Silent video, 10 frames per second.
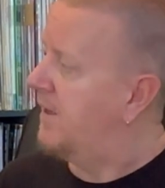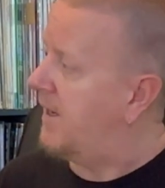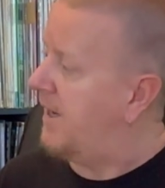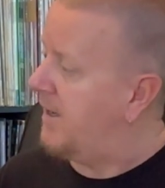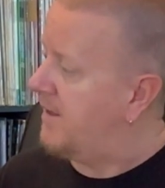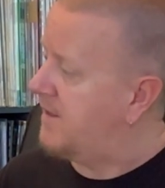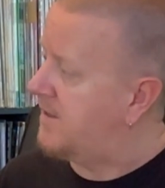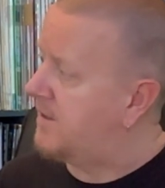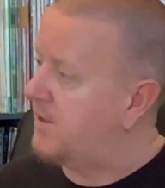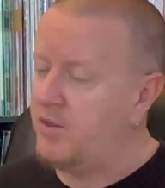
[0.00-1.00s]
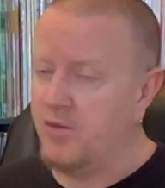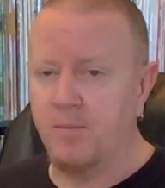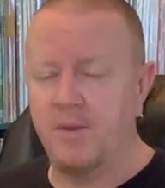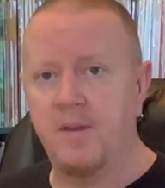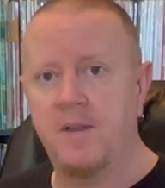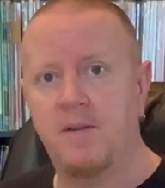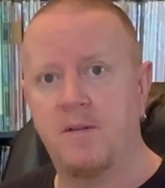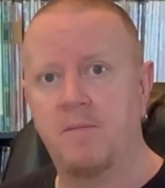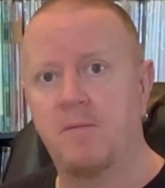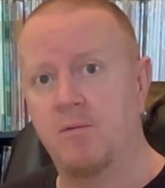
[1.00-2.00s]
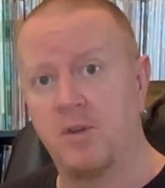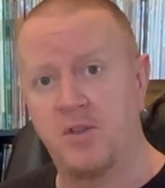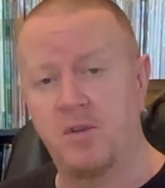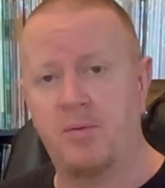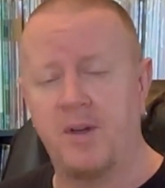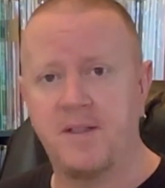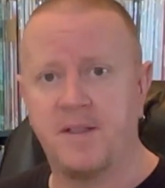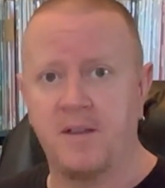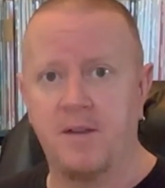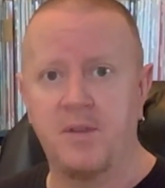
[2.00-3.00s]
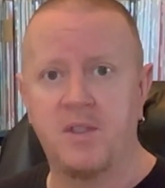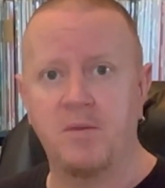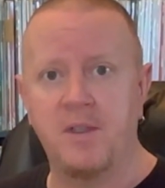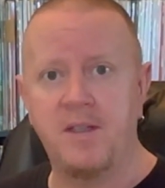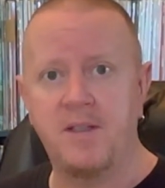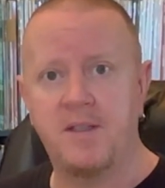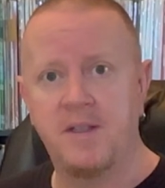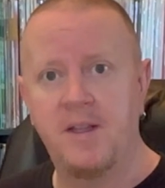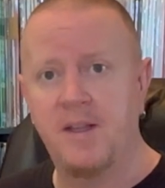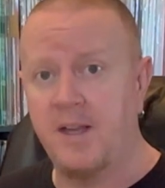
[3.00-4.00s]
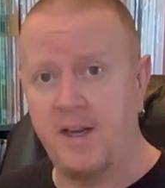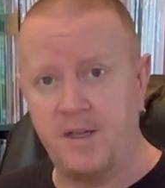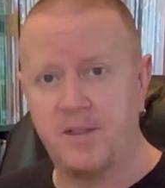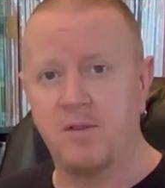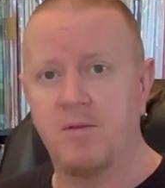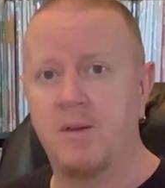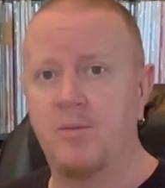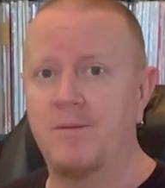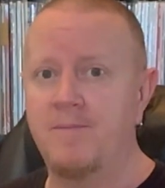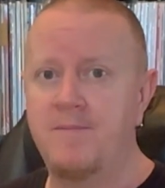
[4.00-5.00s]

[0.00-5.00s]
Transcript: and this is a German original press of this release, and it's incredible.